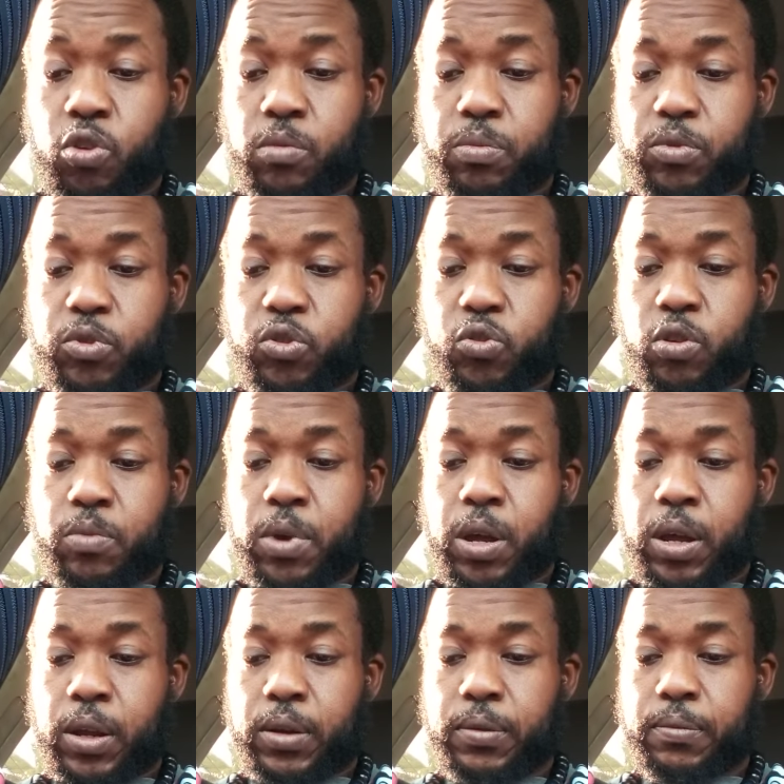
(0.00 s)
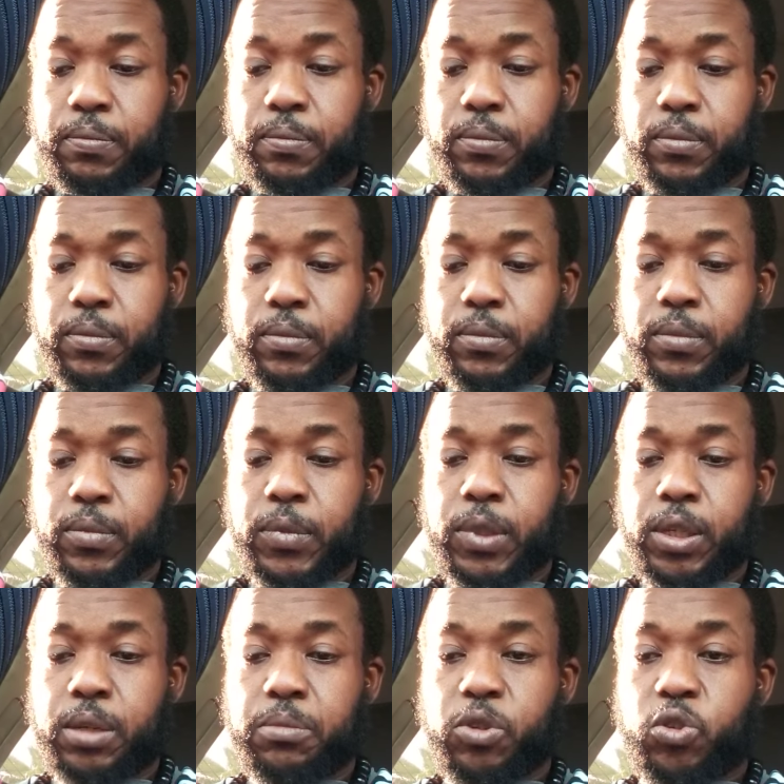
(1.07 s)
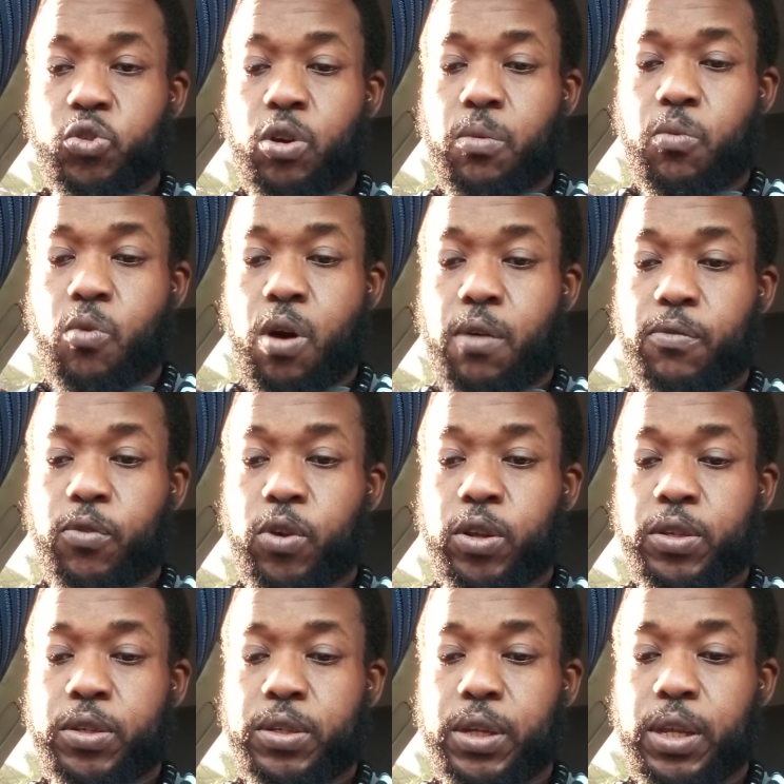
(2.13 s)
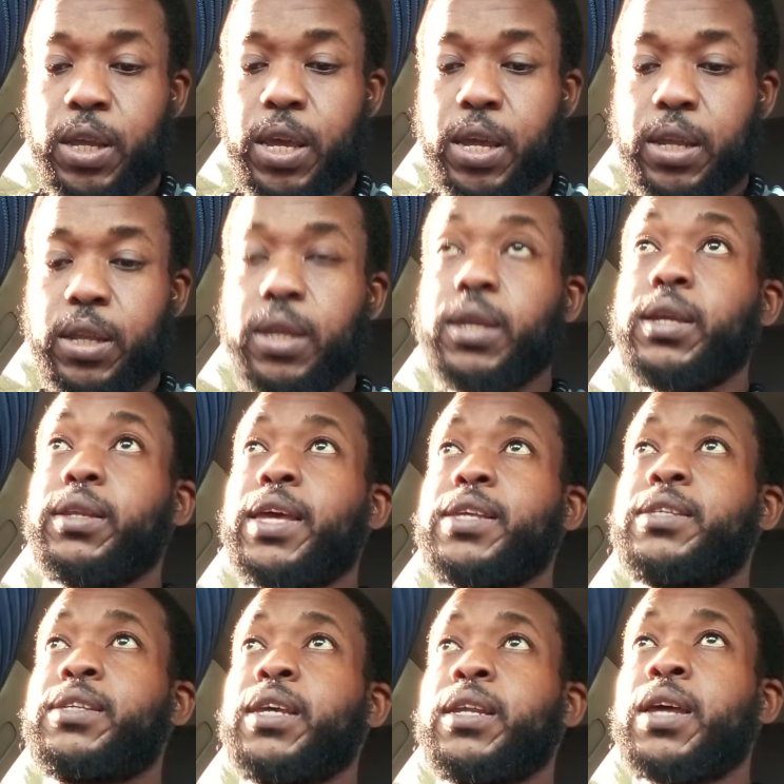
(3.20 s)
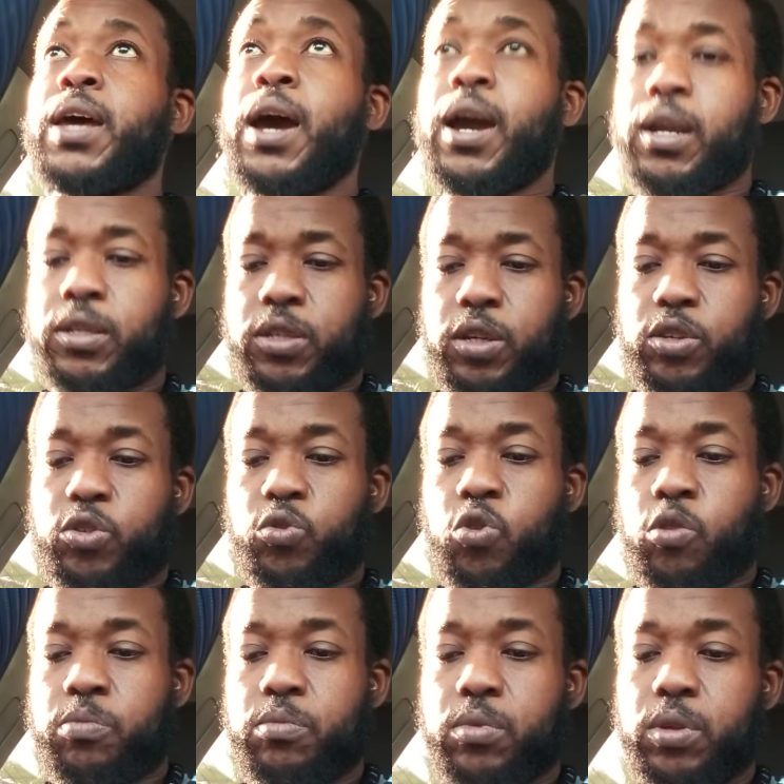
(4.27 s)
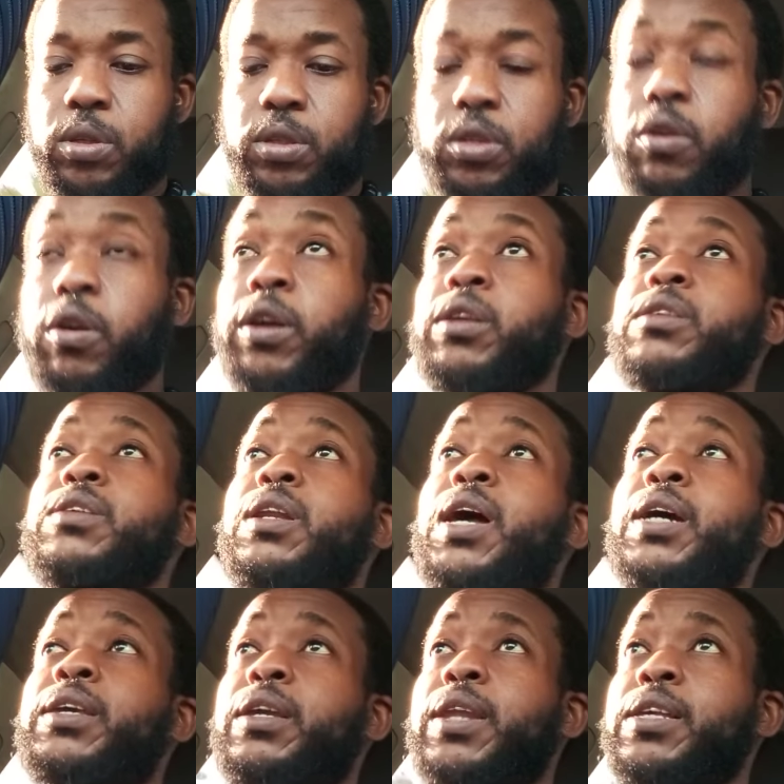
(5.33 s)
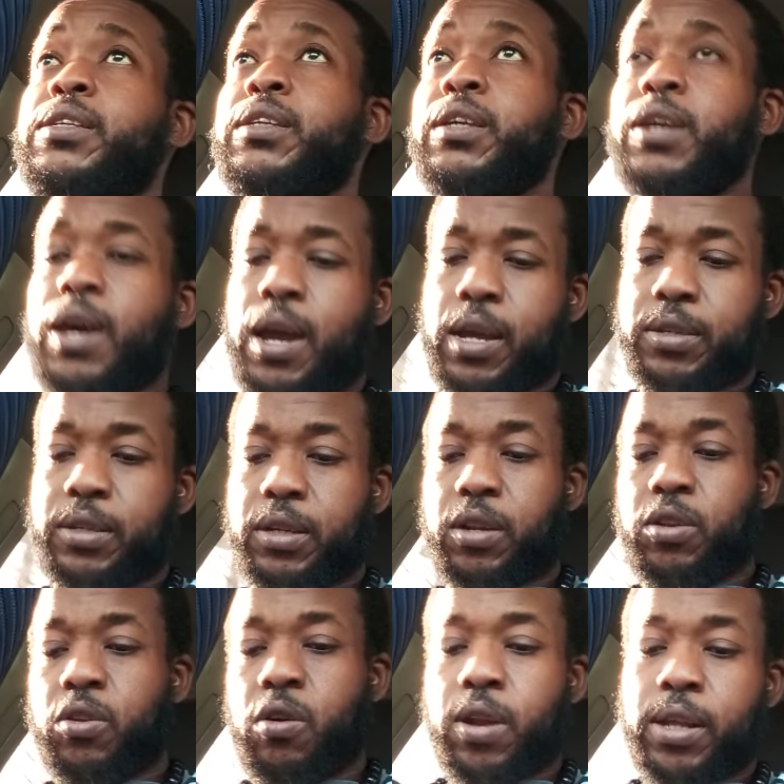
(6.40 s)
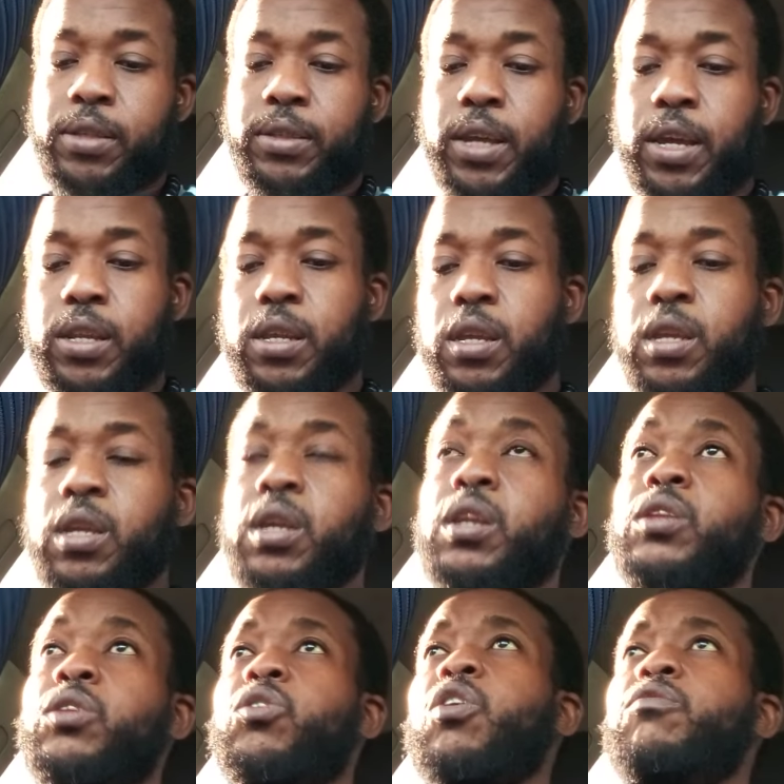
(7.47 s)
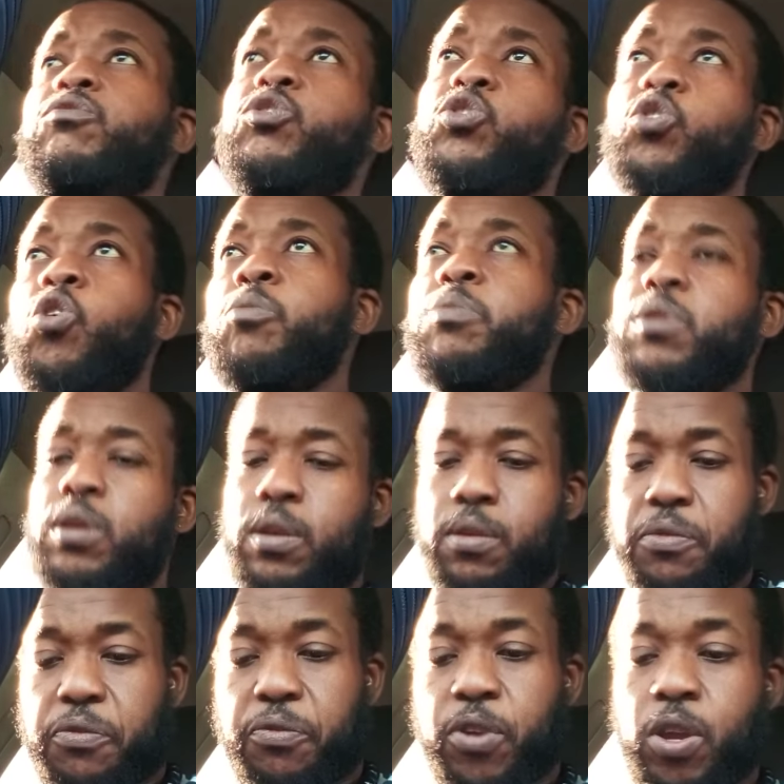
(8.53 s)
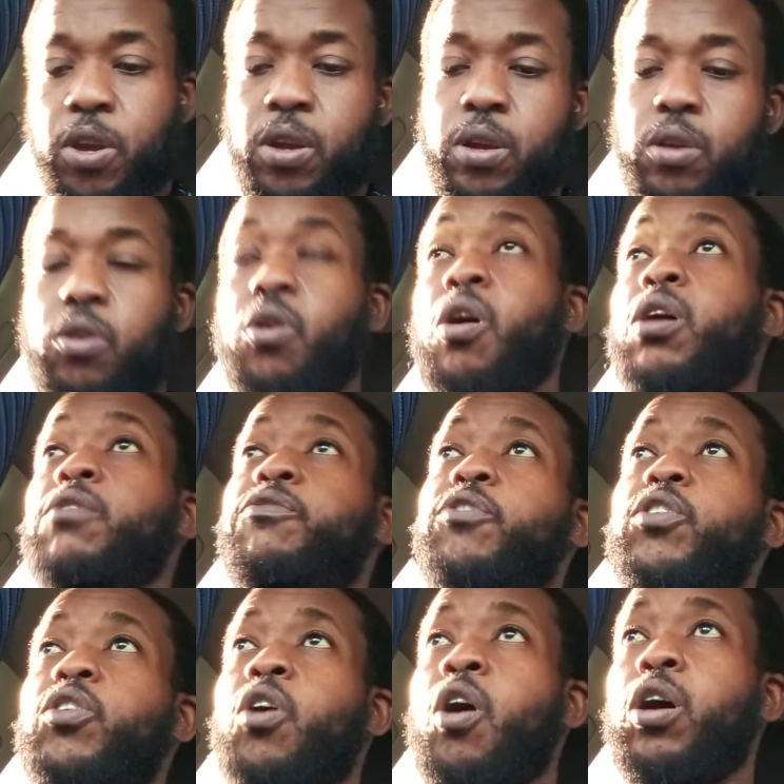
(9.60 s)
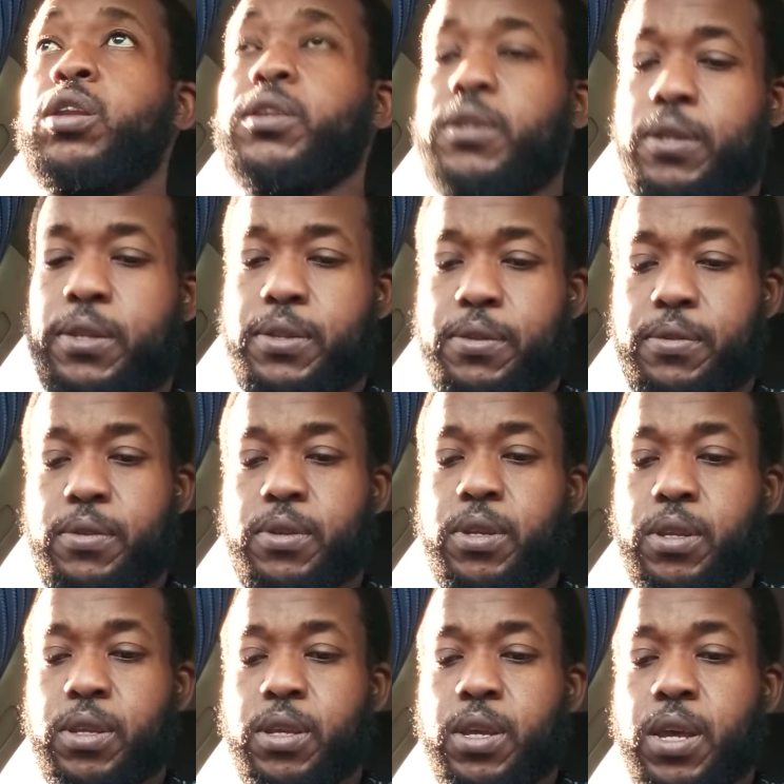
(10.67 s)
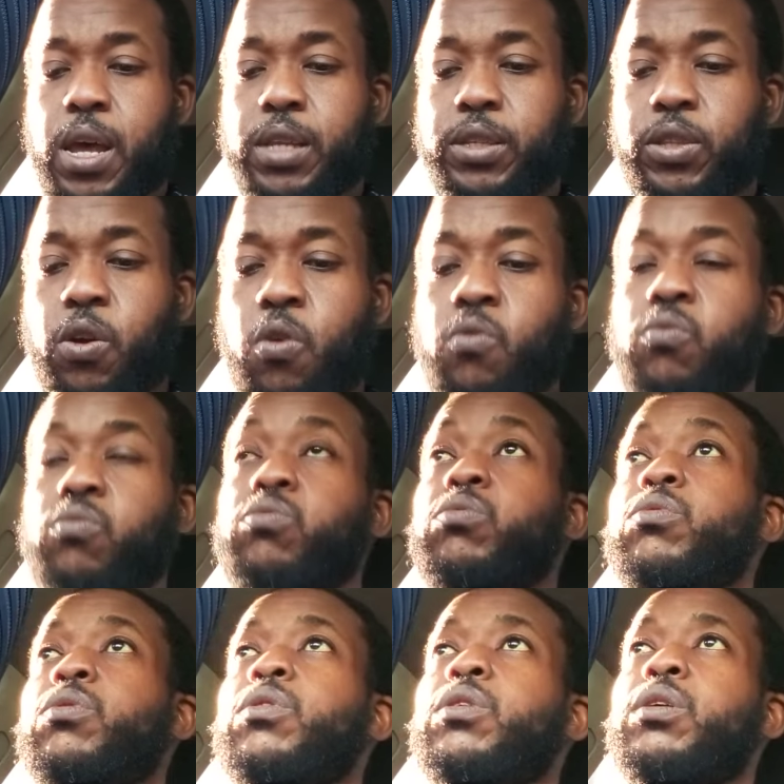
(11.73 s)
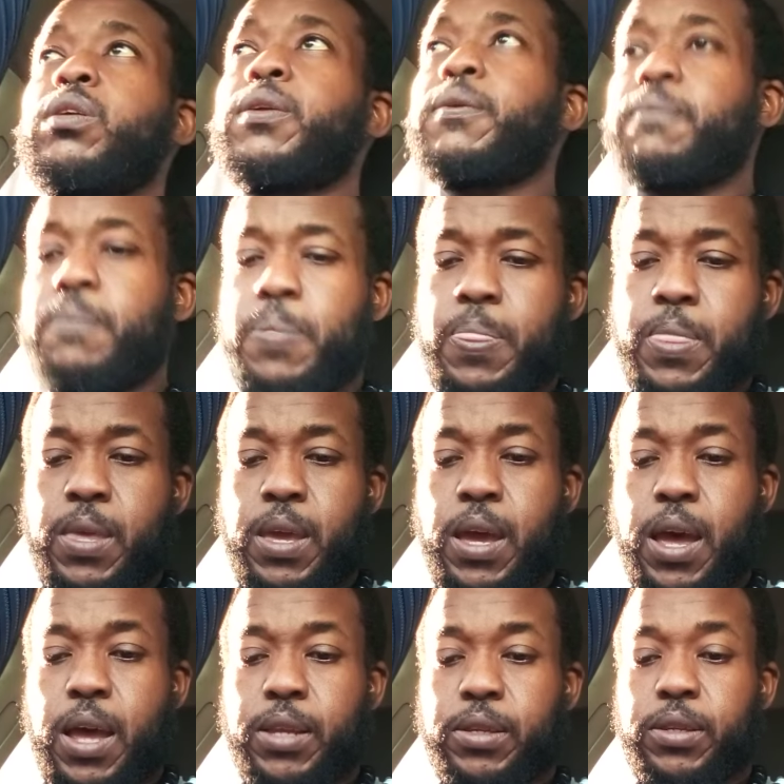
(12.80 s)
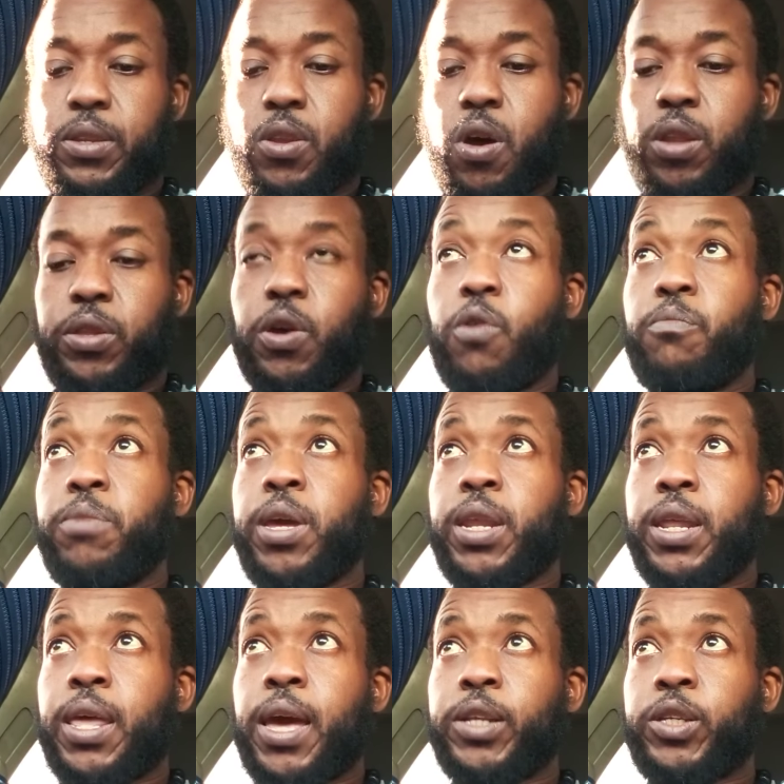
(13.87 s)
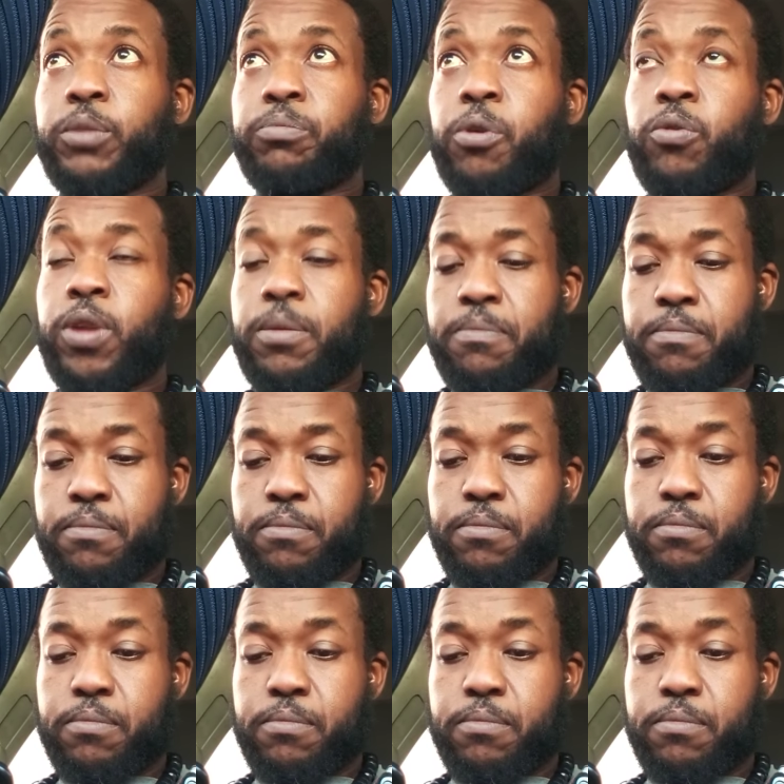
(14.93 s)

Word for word: Job, Job, um. Job 1 verse 8. Then the answered Job, sorry, Salaki. Then the answered the Lord and said, Doth Job fear God for naught? Has thou has not thou made a hedge about him?